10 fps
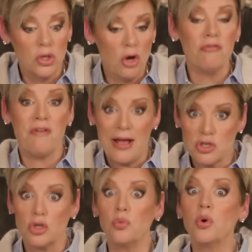going to go
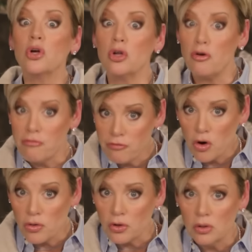faster. We're going to go
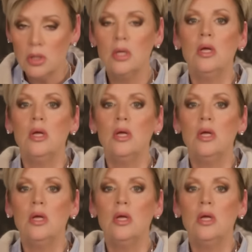further